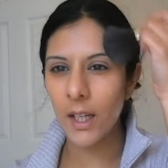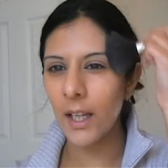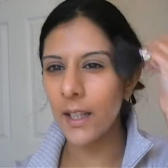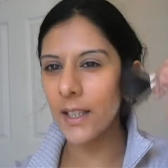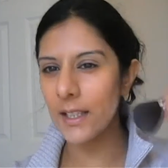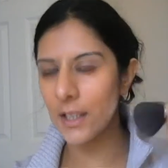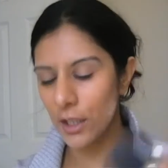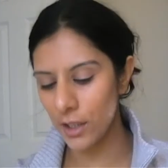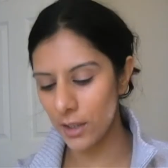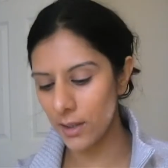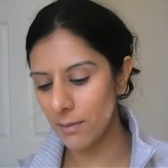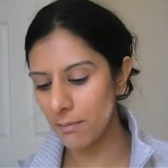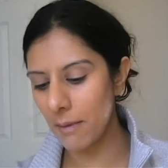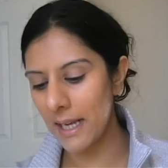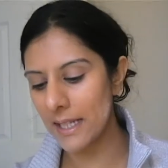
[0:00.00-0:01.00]
And then to
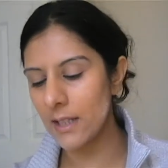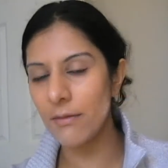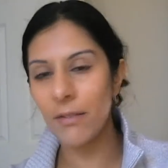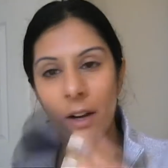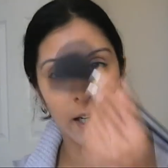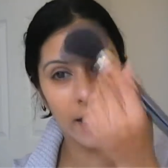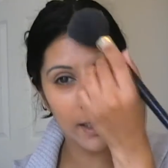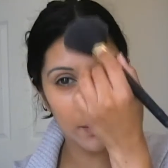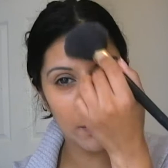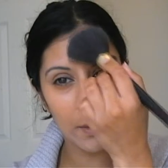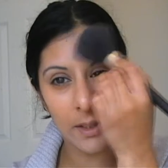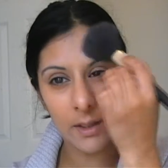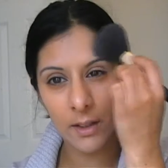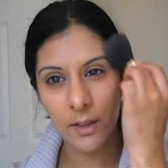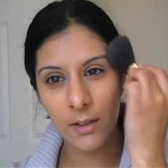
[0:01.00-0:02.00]
just mattify it
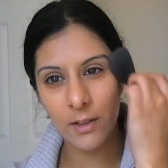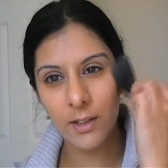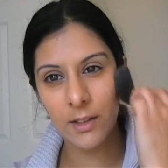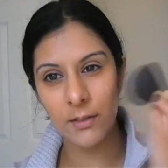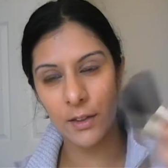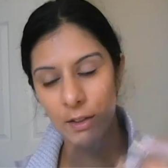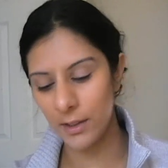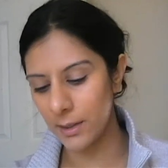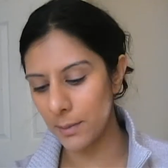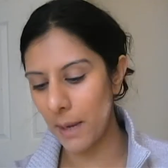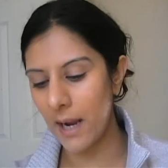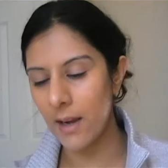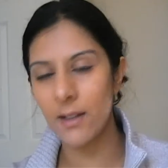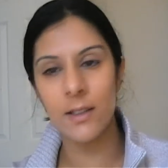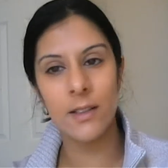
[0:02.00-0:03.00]
with lots of loose
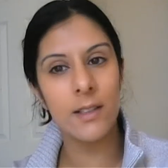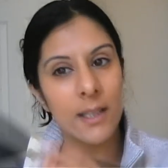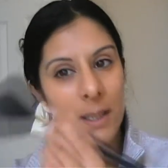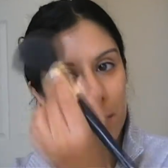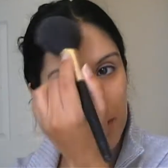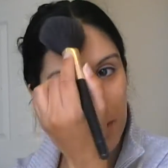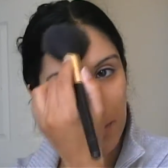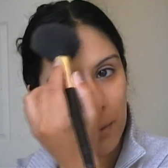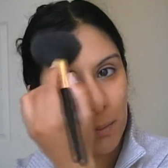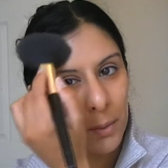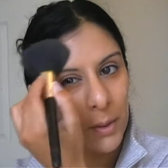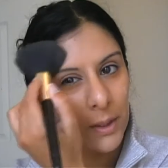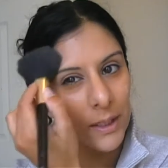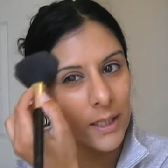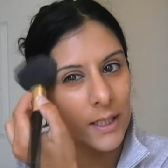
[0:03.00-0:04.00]
powder just seems a bit
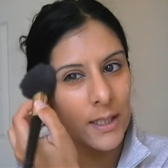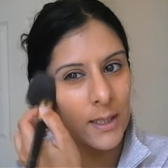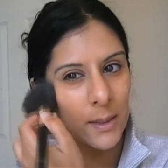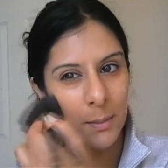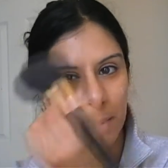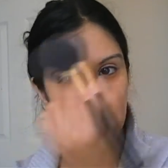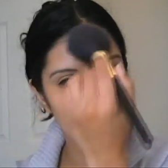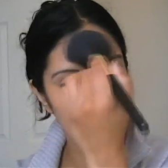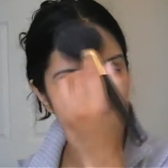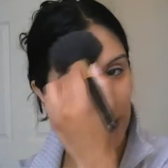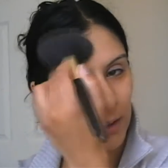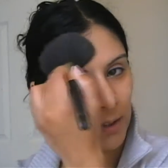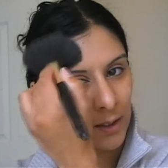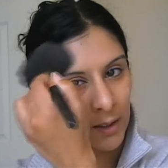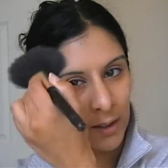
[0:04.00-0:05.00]
pointless. But
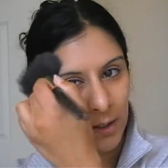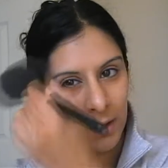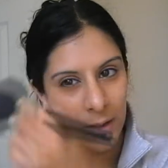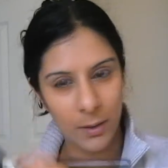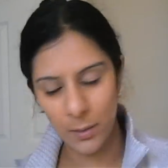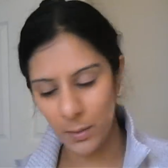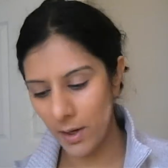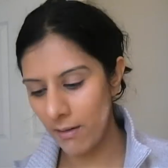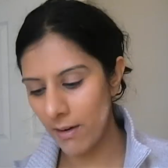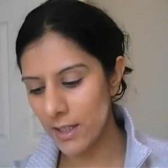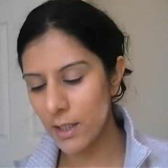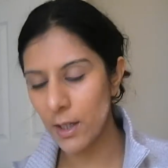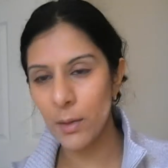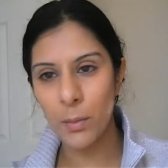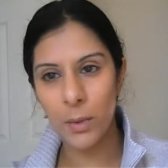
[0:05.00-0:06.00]
where I
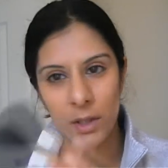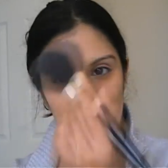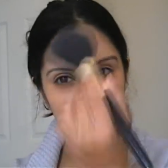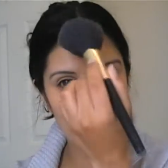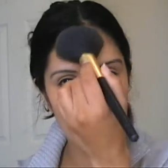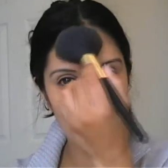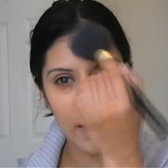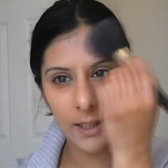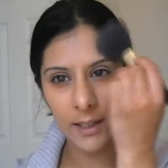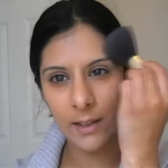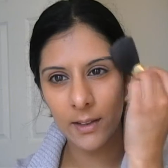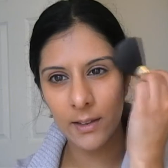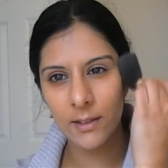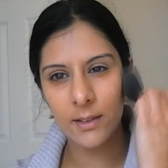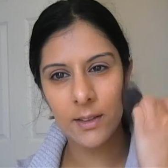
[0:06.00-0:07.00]
don't want shine,
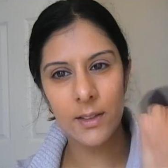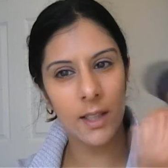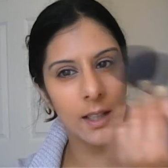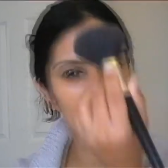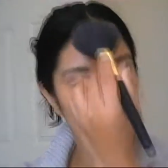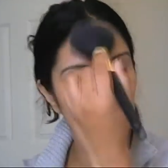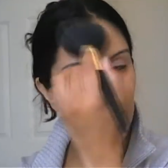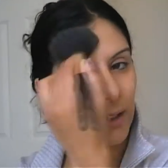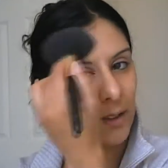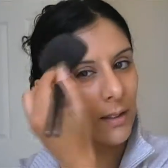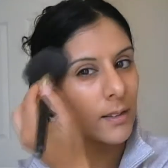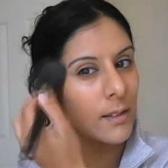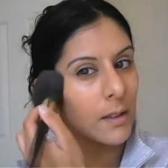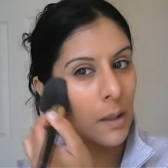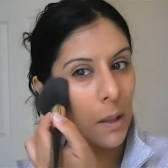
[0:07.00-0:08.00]
certainly
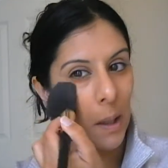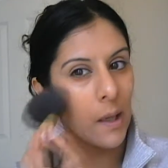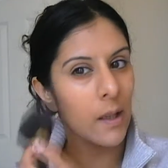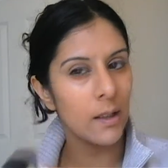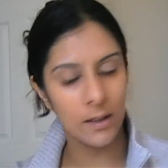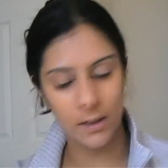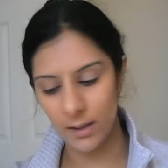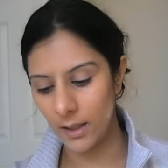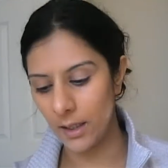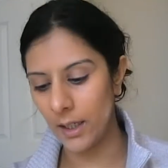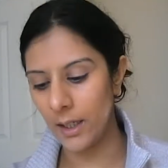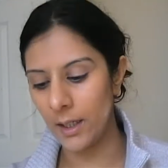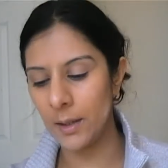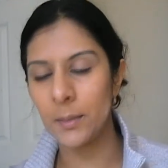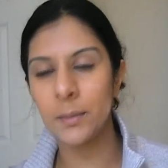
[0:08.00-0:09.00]

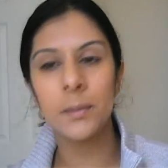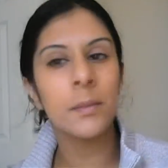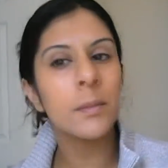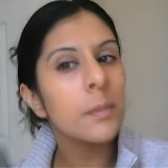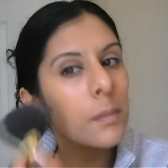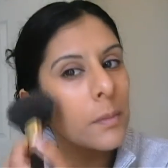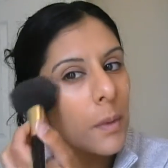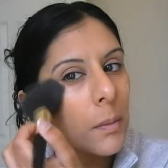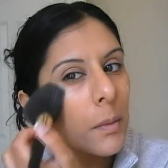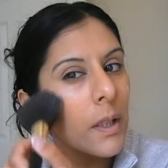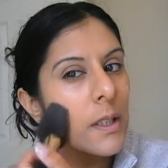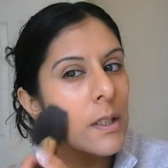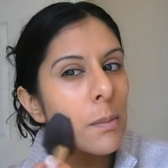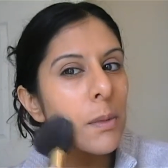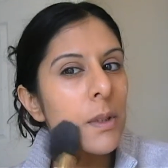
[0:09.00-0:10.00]
I'm
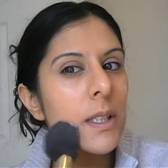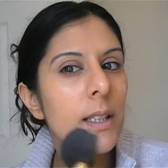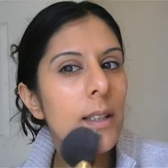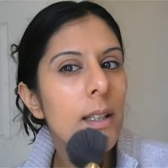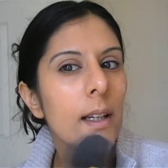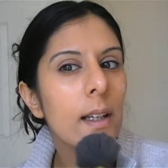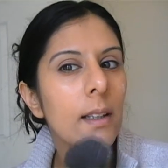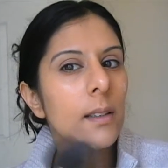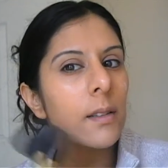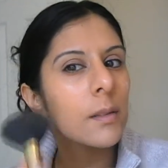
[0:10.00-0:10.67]
going to put it there.